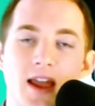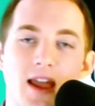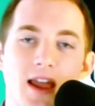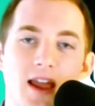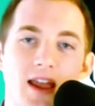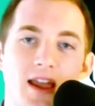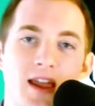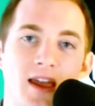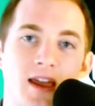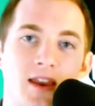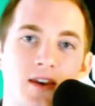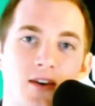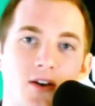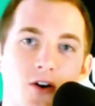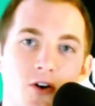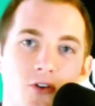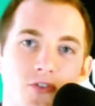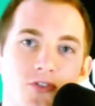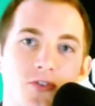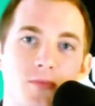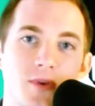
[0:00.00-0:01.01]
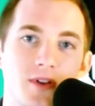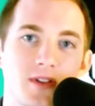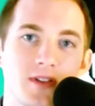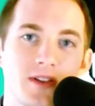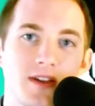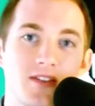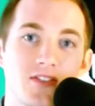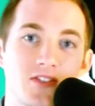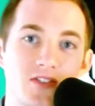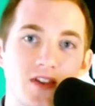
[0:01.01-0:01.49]
and
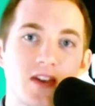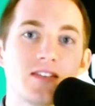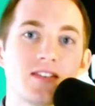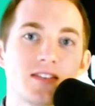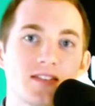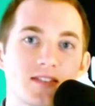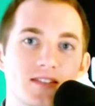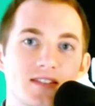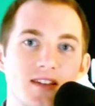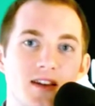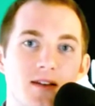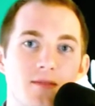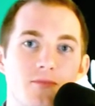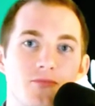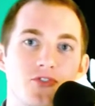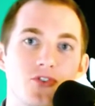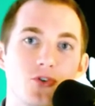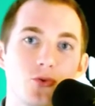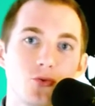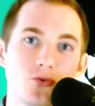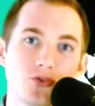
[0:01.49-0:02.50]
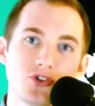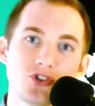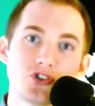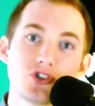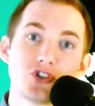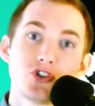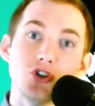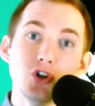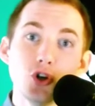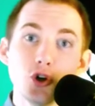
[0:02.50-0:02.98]
ultimately sentenced him to
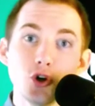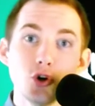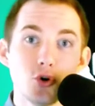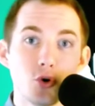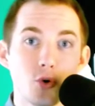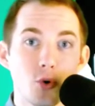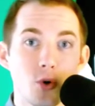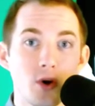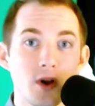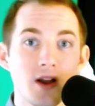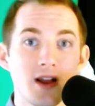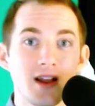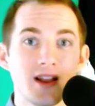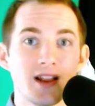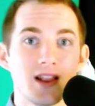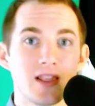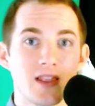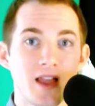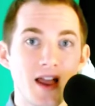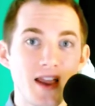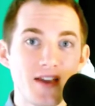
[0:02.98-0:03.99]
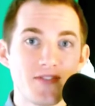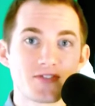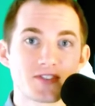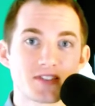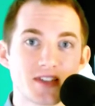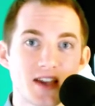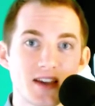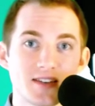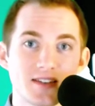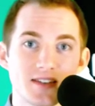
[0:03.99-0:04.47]
two life
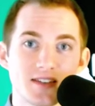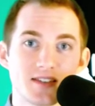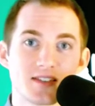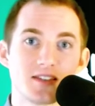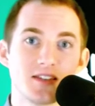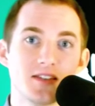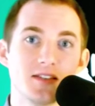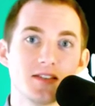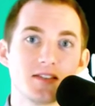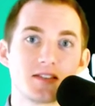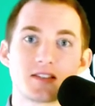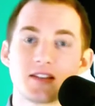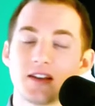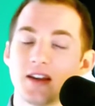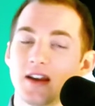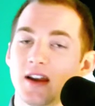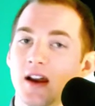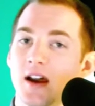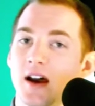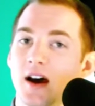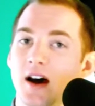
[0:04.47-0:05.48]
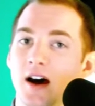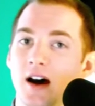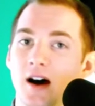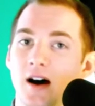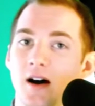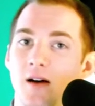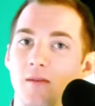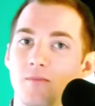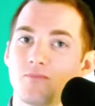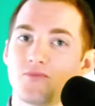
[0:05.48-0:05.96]
sentences.
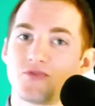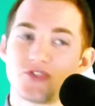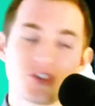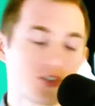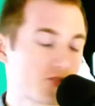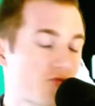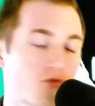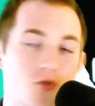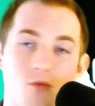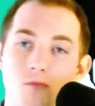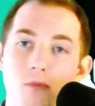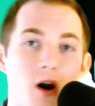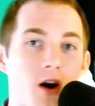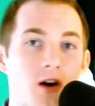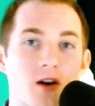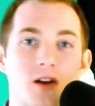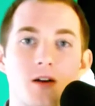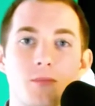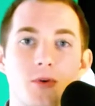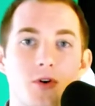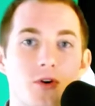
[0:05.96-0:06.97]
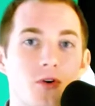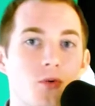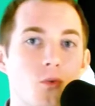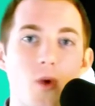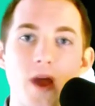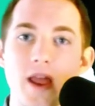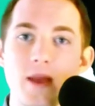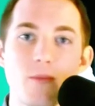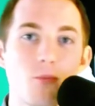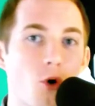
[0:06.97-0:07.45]
Um, just remarkable,
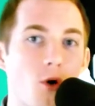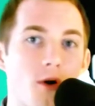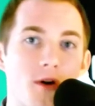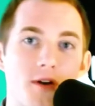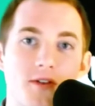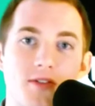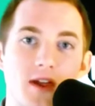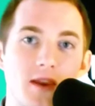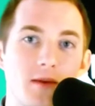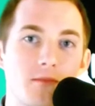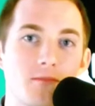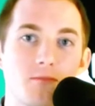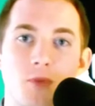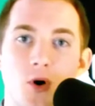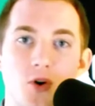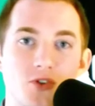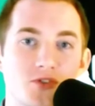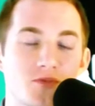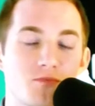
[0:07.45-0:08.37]
way more than most